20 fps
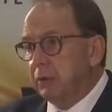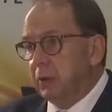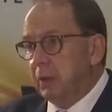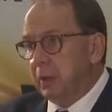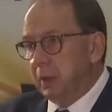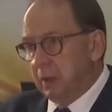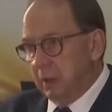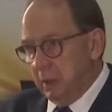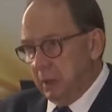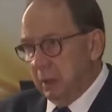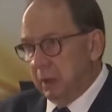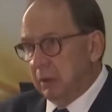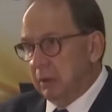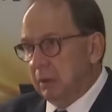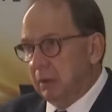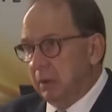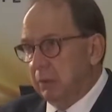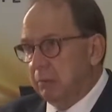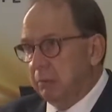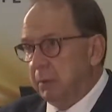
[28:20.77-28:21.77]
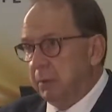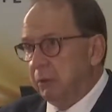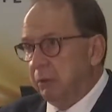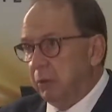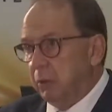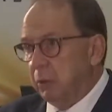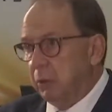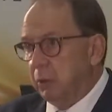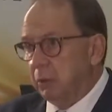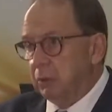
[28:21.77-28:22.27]
Chair, and have been
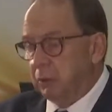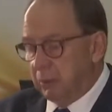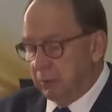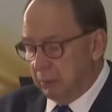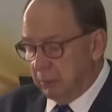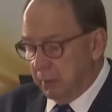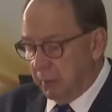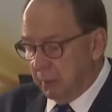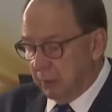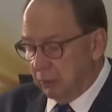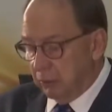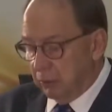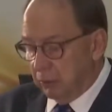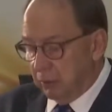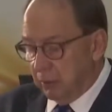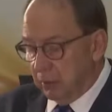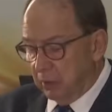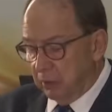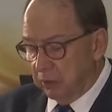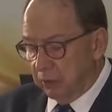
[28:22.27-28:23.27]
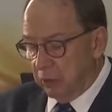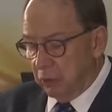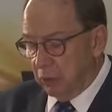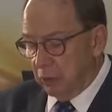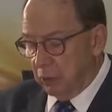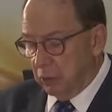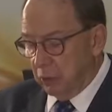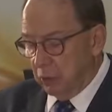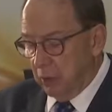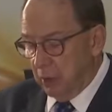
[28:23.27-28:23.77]
requested by yourself
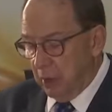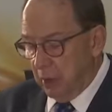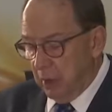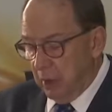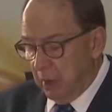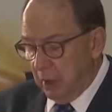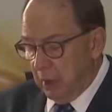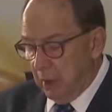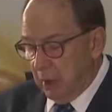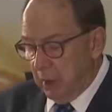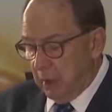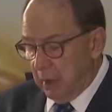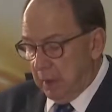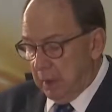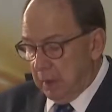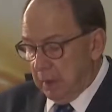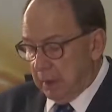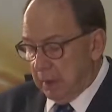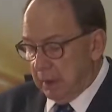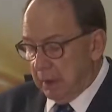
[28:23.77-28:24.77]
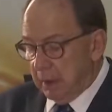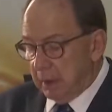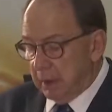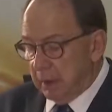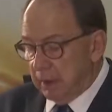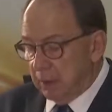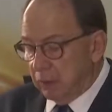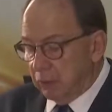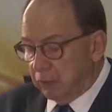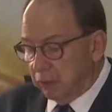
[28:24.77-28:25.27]
to
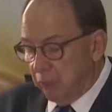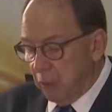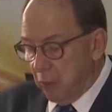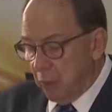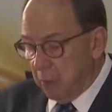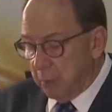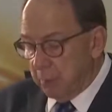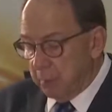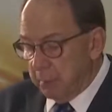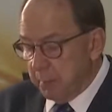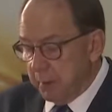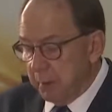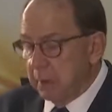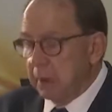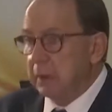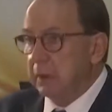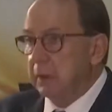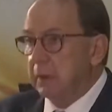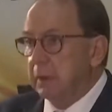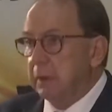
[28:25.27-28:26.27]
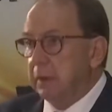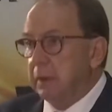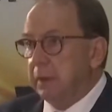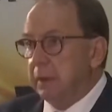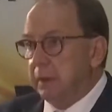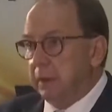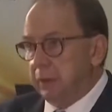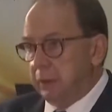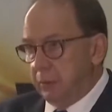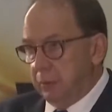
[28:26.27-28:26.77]
inform
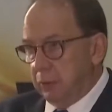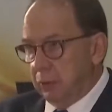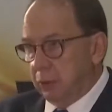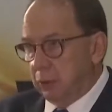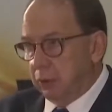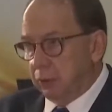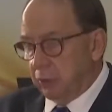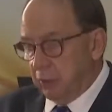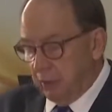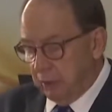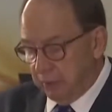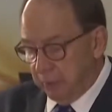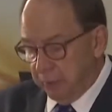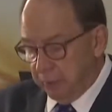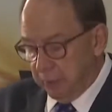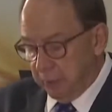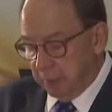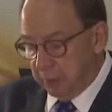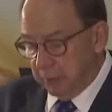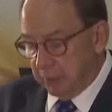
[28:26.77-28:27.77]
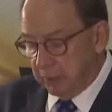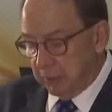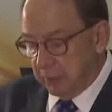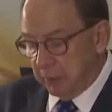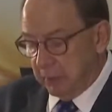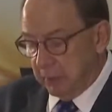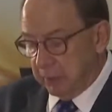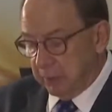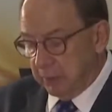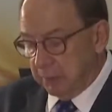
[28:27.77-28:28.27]
yourself, the Commission,
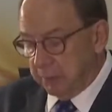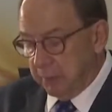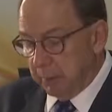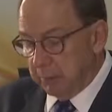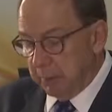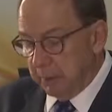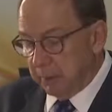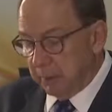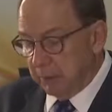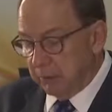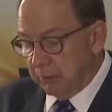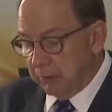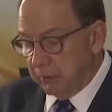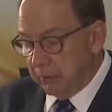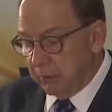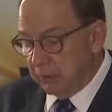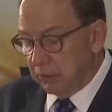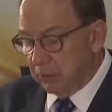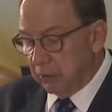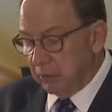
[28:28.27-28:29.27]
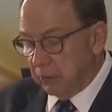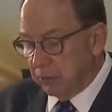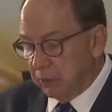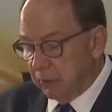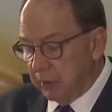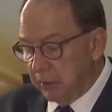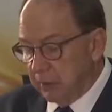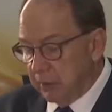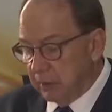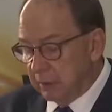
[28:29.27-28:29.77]
and the public of the issues the
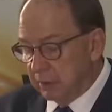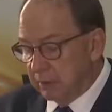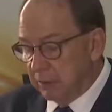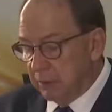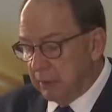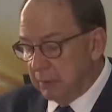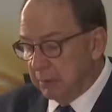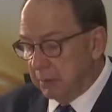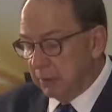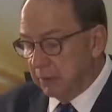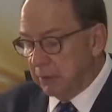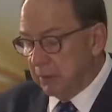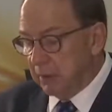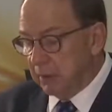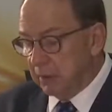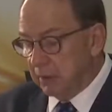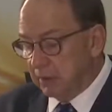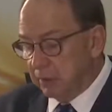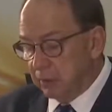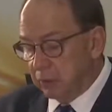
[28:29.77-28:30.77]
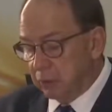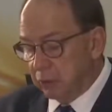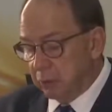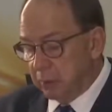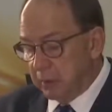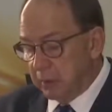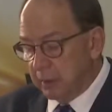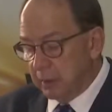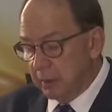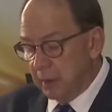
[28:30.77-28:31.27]
legal team intended this
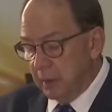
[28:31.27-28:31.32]
week,